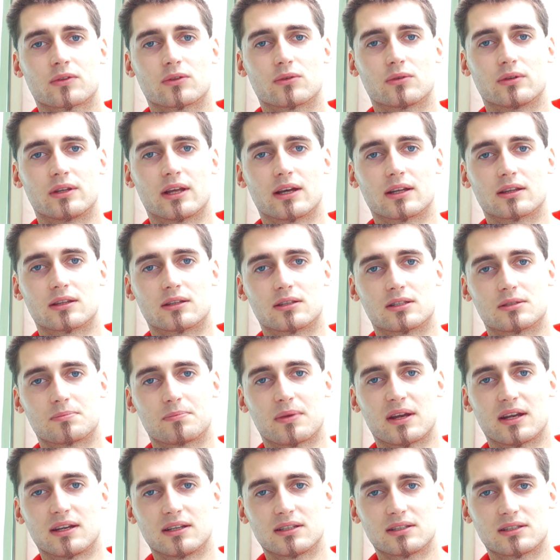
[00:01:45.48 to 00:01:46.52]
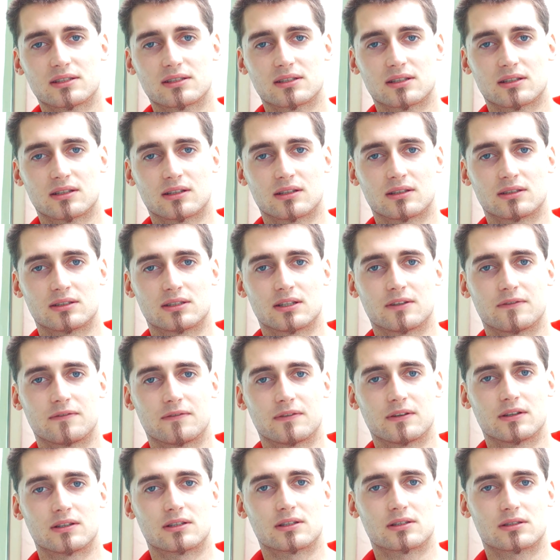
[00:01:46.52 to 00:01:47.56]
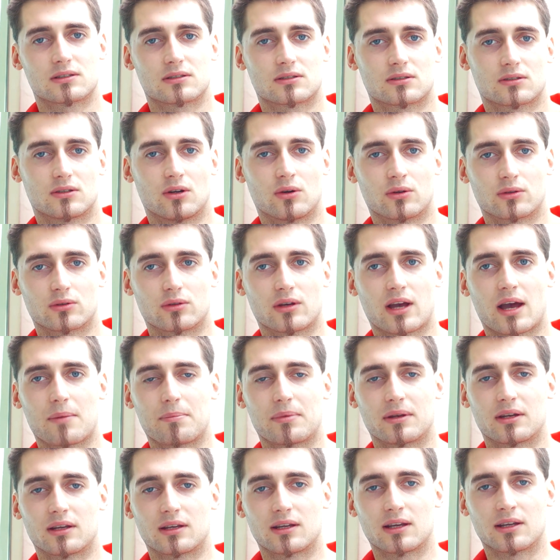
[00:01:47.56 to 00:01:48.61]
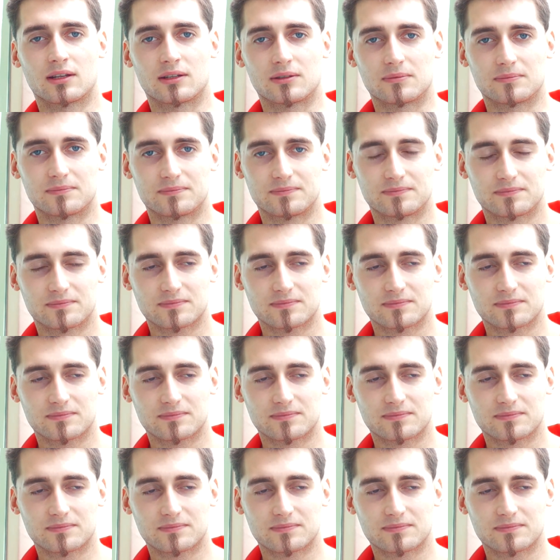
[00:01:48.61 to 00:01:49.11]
to that space as if it's going to happen again.